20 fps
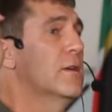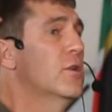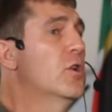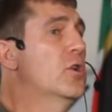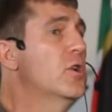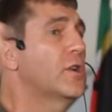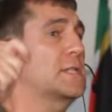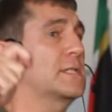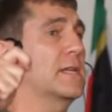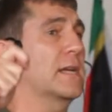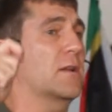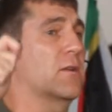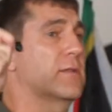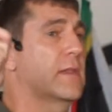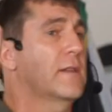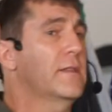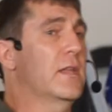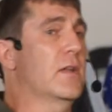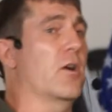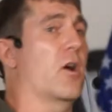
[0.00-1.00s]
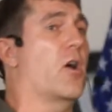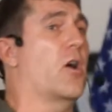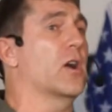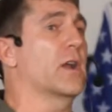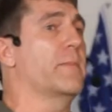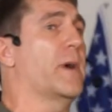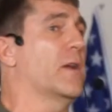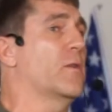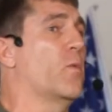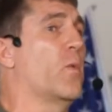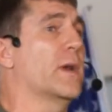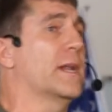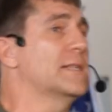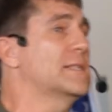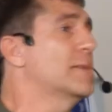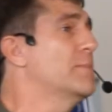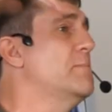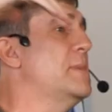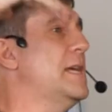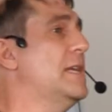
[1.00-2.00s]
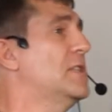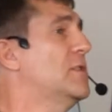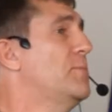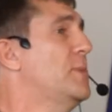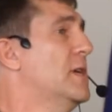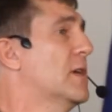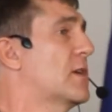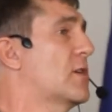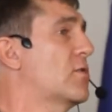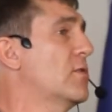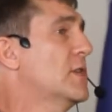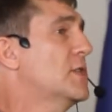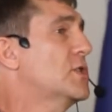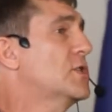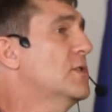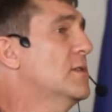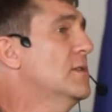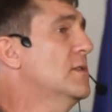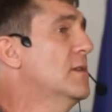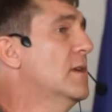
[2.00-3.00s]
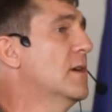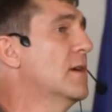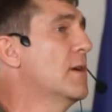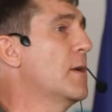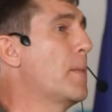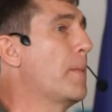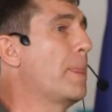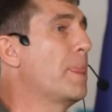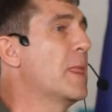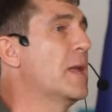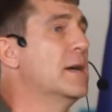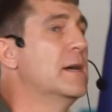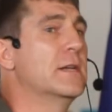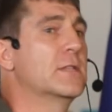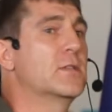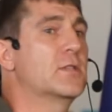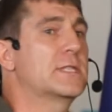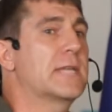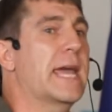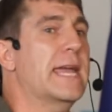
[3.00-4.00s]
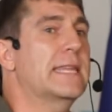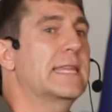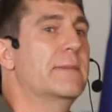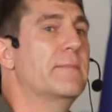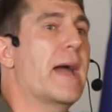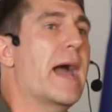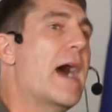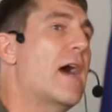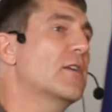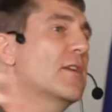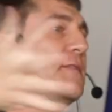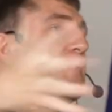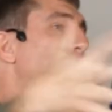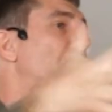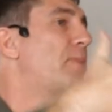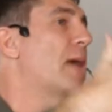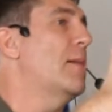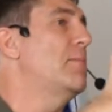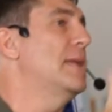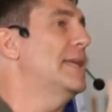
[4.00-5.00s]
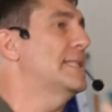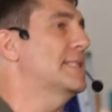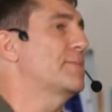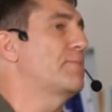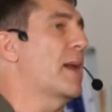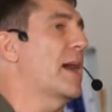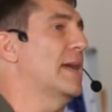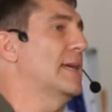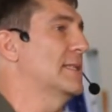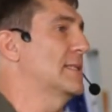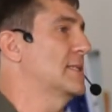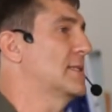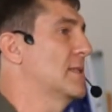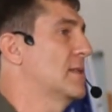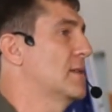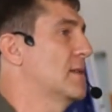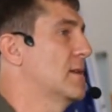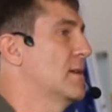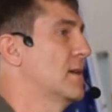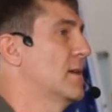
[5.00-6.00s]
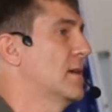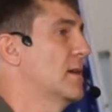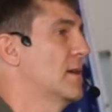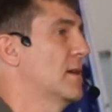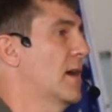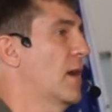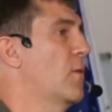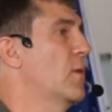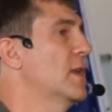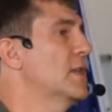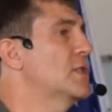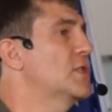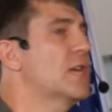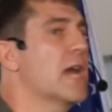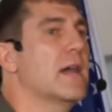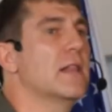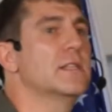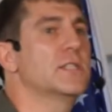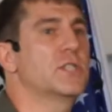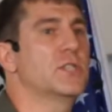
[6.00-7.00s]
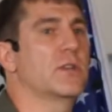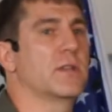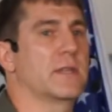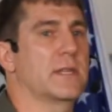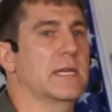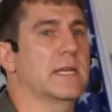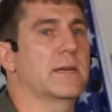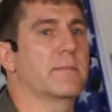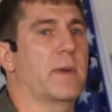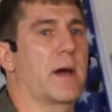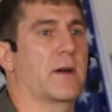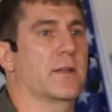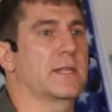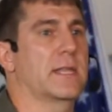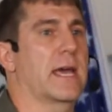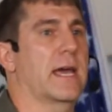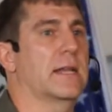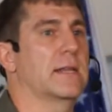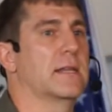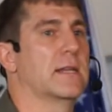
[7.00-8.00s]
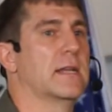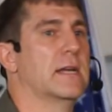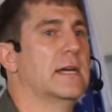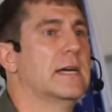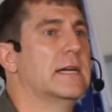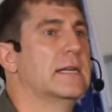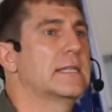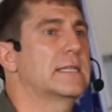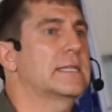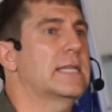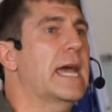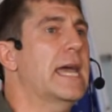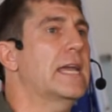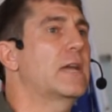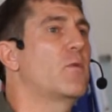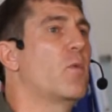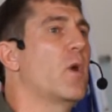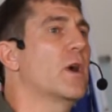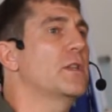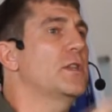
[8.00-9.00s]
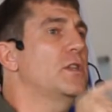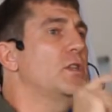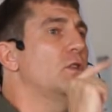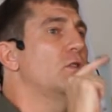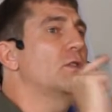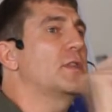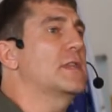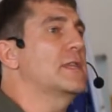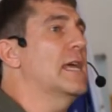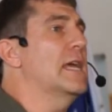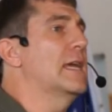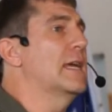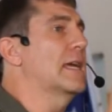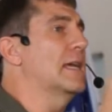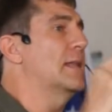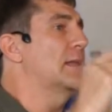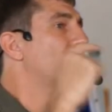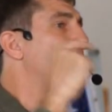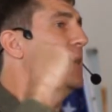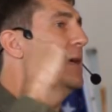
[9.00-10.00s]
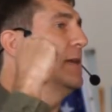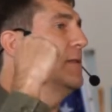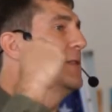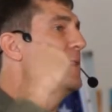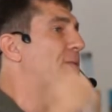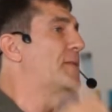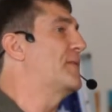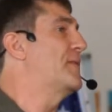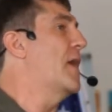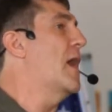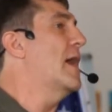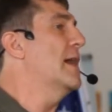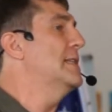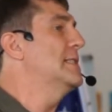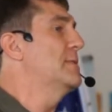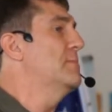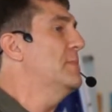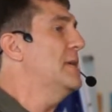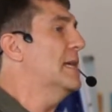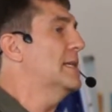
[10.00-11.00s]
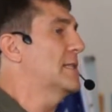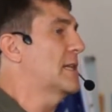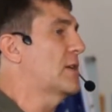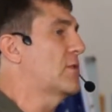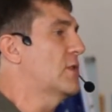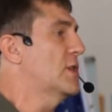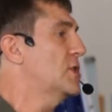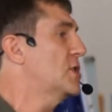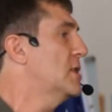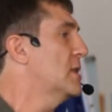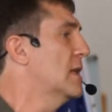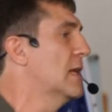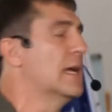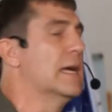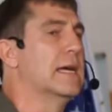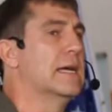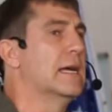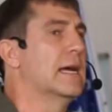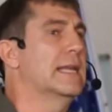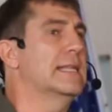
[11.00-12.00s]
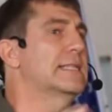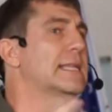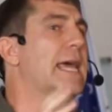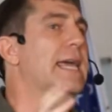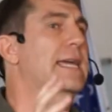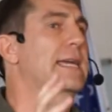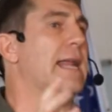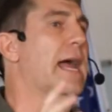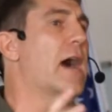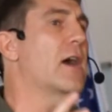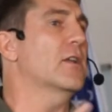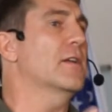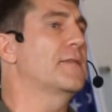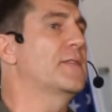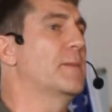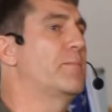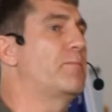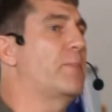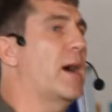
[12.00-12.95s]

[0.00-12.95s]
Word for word: the hooks that, that there are about what does it mean to be a Christian, to take them out of the public space. I want to challenge you to think about that. Take what you think it, it defines me as a Christian and take it out of the